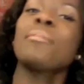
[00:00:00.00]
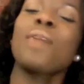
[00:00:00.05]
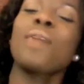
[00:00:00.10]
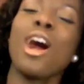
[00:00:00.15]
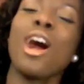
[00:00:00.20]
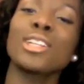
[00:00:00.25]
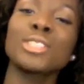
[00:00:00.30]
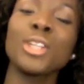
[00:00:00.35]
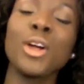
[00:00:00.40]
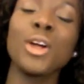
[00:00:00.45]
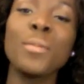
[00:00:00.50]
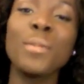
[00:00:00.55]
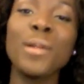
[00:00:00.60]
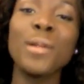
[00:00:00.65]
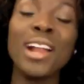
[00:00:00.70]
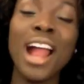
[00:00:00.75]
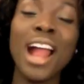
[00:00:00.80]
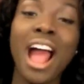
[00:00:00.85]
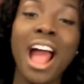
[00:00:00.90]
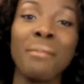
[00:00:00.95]

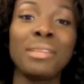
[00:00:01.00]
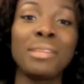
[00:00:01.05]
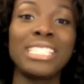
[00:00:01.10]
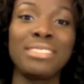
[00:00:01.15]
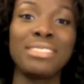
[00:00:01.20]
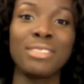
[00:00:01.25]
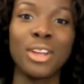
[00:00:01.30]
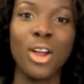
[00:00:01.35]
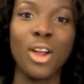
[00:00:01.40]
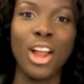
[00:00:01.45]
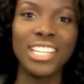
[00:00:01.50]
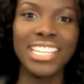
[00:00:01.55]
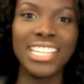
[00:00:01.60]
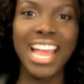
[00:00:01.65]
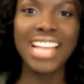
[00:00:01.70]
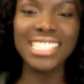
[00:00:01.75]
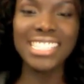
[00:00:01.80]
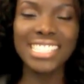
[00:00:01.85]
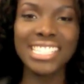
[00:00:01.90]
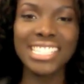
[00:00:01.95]
October I'm a Diva
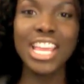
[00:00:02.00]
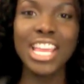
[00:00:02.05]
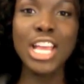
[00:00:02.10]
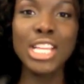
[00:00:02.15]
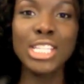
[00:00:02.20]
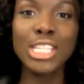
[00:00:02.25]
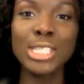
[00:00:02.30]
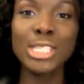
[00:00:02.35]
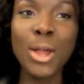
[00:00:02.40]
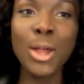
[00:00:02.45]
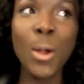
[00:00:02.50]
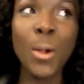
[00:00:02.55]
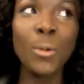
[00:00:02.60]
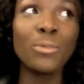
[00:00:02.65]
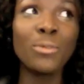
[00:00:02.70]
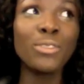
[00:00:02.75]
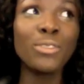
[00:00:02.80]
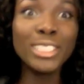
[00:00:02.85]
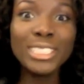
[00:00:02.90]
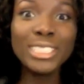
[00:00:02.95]
contest. So
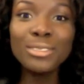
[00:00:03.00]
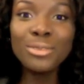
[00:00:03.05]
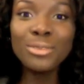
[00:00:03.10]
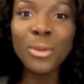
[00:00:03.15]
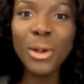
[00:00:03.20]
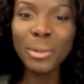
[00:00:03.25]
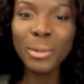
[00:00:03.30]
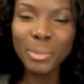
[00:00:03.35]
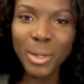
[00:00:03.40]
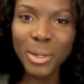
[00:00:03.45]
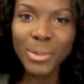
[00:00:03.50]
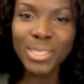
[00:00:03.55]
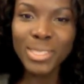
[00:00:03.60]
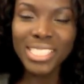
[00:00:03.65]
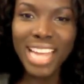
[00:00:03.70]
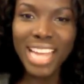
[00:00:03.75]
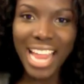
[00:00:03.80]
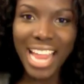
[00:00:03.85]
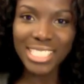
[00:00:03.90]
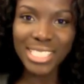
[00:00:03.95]
first and
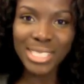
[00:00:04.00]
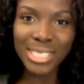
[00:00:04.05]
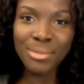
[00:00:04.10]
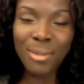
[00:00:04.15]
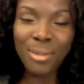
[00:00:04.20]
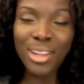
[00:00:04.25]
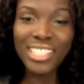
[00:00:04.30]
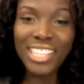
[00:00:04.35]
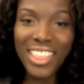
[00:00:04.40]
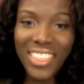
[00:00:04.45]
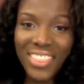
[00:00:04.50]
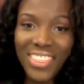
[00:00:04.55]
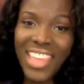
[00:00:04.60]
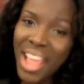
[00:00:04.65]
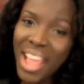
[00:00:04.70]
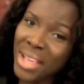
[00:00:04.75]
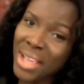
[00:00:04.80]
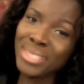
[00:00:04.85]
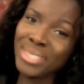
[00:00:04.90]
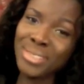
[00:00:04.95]
foremost, I just want to
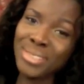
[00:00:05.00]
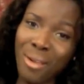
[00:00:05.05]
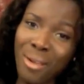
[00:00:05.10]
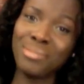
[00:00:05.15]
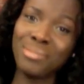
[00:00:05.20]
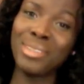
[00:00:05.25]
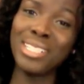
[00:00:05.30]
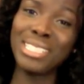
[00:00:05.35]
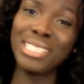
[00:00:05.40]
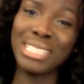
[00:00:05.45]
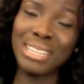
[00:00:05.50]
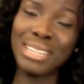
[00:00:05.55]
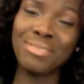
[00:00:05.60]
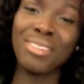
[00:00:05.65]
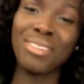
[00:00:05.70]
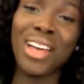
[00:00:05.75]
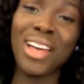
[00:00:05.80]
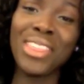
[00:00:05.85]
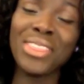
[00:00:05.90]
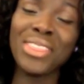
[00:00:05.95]
thank Songbird
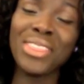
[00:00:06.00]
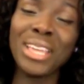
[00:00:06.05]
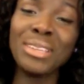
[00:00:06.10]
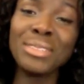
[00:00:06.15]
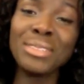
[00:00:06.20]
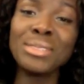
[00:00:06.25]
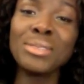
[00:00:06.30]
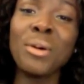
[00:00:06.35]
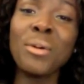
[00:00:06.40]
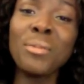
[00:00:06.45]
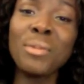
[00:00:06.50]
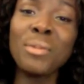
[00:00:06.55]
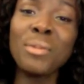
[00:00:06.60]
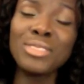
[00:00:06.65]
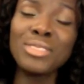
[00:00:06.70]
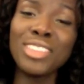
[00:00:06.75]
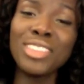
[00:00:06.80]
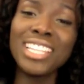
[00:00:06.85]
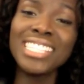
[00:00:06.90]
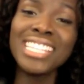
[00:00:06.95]
Diva. Thank you so much
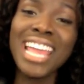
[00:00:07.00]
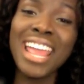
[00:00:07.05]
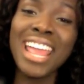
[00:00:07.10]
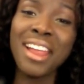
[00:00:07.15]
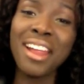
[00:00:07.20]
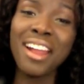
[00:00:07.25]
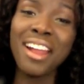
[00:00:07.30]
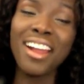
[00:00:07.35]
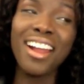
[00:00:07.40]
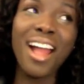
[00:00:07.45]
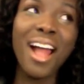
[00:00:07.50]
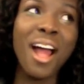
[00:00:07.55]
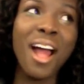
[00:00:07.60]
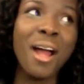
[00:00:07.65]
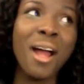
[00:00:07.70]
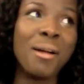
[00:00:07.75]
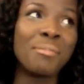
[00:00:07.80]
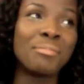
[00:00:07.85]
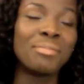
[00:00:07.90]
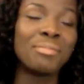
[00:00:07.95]
for this hair.
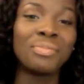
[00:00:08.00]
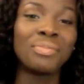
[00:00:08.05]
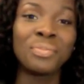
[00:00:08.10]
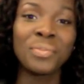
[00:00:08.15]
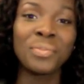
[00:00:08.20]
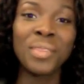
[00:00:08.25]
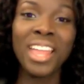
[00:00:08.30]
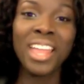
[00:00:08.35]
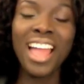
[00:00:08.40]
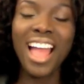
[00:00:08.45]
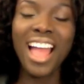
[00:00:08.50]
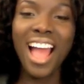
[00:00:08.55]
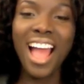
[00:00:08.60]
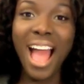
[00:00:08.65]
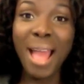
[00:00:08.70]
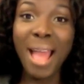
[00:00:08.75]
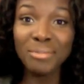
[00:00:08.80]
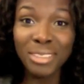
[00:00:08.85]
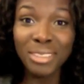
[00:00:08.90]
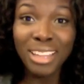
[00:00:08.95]

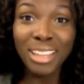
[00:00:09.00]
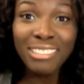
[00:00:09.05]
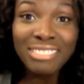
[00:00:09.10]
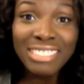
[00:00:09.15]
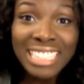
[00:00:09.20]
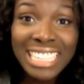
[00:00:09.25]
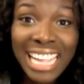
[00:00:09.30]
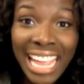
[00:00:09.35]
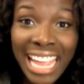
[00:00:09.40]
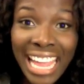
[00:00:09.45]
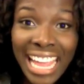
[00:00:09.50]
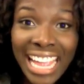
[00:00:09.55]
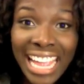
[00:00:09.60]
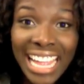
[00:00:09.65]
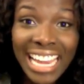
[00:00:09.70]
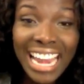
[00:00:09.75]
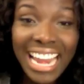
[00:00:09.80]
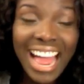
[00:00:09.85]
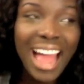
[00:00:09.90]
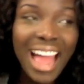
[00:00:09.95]
I'm loving
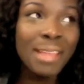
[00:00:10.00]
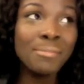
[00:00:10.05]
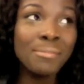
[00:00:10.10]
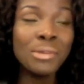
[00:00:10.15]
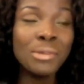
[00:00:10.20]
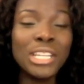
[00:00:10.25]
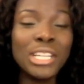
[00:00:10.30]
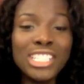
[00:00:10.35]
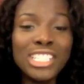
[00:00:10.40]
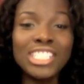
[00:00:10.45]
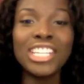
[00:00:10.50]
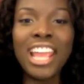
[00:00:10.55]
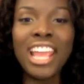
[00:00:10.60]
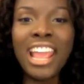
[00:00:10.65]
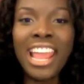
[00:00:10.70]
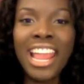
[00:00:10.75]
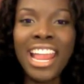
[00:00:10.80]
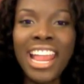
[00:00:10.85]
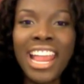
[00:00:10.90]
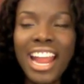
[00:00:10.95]
it. I
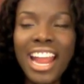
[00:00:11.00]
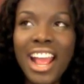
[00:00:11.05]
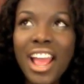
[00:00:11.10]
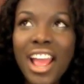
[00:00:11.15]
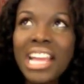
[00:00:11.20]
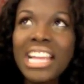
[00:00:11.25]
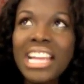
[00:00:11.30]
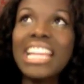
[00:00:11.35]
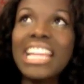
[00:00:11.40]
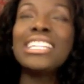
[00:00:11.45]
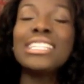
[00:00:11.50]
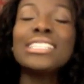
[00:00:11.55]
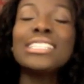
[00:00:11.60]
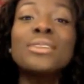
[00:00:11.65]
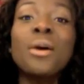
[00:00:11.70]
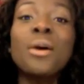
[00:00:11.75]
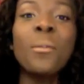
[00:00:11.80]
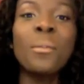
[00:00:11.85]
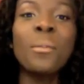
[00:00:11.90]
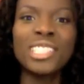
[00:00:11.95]
appreciate it
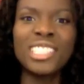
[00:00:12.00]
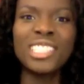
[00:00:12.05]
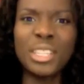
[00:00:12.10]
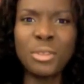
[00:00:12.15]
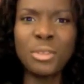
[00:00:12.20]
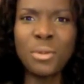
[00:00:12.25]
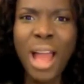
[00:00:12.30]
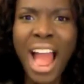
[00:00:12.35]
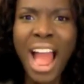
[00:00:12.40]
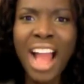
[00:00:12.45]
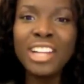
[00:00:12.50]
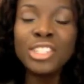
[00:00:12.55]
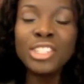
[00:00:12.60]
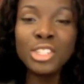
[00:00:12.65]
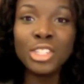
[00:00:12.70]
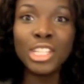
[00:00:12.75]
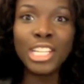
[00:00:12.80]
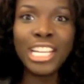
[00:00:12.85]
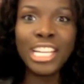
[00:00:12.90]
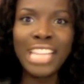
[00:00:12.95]
so much that you
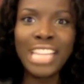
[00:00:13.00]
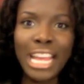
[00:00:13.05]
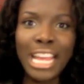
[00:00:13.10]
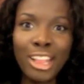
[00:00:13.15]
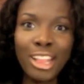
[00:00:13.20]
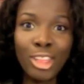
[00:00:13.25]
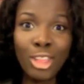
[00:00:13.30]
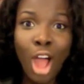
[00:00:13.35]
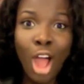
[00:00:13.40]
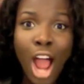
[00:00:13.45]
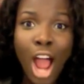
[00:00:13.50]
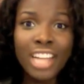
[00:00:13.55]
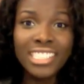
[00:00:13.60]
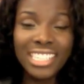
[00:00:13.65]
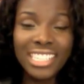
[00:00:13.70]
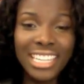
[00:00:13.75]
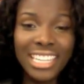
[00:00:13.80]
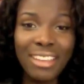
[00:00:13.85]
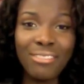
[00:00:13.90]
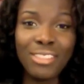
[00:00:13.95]
actually thought
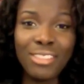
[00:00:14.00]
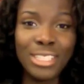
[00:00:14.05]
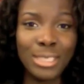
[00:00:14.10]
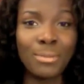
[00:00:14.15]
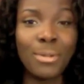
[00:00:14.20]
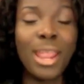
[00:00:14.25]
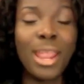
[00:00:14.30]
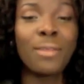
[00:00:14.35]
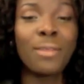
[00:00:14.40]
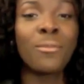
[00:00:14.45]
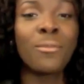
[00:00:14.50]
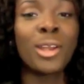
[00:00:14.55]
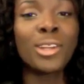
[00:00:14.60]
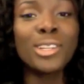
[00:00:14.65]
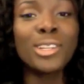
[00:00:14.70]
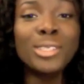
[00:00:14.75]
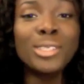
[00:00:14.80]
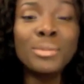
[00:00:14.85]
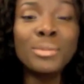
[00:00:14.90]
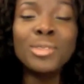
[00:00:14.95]
to give this away to one of
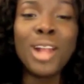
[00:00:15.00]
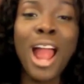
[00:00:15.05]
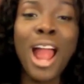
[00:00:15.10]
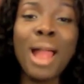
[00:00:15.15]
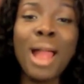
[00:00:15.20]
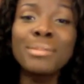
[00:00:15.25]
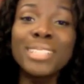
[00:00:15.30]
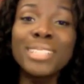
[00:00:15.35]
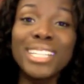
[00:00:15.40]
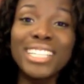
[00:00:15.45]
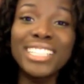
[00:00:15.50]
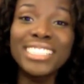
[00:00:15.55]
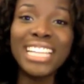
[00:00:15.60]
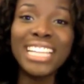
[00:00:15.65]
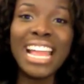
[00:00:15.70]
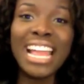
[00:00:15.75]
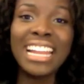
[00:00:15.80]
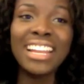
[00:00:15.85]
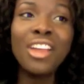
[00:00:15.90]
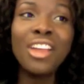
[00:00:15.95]
your subscribers,
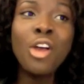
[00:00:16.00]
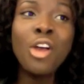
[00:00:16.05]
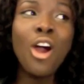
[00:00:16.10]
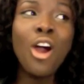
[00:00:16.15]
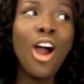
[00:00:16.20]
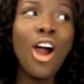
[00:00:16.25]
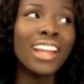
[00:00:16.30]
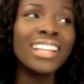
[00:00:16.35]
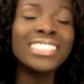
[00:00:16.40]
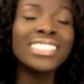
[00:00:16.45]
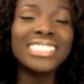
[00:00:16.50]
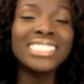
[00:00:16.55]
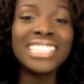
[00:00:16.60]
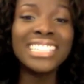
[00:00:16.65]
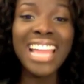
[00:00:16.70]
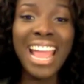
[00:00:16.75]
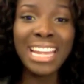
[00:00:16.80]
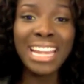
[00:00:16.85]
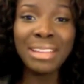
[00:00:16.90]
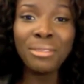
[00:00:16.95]
and
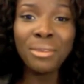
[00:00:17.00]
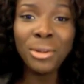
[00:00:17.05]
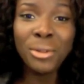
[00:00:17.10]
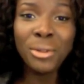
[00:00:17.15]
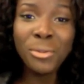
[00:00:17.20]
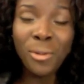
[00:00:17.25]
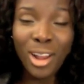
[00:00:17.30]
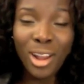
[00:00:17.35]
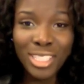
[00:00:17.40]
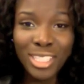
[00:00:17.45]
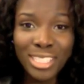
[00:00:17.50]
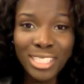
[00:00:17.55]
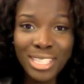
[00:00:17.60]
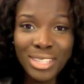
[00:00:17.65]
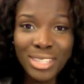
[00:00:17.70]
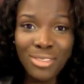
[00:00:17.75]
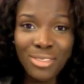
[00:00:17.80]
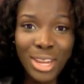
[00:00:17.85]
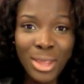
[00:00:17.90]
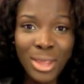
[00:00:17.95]
honestly anyone who watches
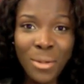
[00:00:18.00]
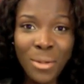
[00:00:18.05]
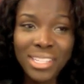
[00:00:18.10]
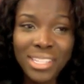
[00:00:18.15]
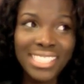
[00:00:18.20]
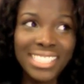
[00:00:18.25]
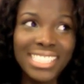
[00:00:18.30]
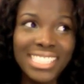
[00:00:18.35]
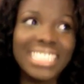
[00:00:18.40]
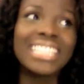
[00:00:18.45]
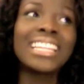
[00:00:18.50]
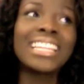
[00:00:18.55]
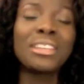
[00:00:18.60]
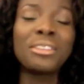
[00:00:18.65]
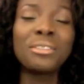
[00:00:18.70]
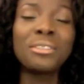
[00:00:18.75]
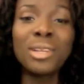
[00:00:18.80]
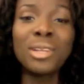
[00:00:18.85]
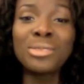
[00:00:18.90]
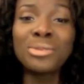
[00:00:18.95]
this video can see that
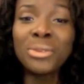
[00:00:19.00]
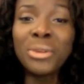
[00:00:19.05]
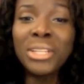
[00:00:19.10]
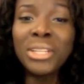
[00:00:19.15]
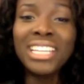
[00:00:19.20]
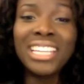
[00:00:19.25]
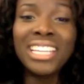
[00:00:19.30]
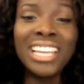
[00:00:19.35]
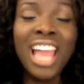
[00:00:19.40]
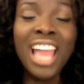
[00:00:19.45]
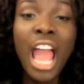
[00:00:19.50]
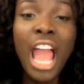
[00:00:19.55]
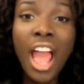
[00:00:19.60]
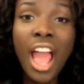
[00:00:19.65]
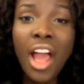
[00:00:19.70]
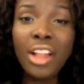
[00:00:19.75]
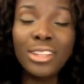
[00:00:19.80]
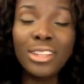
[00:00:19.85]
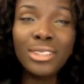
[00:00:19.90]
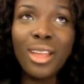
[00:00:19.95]
you must really
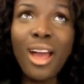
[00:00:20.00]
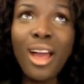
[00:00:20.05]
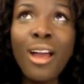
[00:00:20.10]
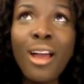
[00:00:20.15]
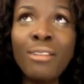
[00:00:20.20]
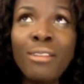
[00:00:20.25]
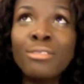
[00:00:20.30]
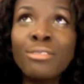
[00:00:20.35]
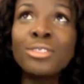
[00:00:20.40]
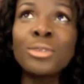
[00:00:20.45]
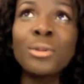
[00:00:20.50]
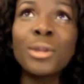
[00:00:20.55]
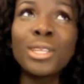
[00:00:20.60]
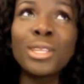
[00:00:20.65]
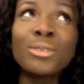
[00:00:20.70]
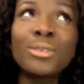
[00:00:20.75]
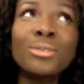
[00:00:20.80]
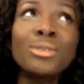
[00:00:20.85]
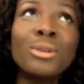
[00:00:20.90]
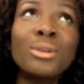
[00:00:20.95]
love doing
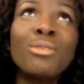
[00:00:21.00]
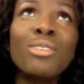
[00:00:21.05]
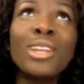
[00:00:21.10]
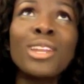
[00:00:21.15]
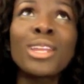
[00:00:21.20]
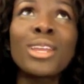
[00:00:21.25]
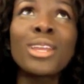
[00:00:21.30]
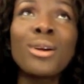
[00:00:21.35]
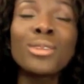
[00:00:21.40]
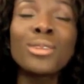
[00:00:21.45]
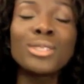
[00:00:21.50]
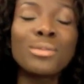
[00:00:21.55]
YouTube videos.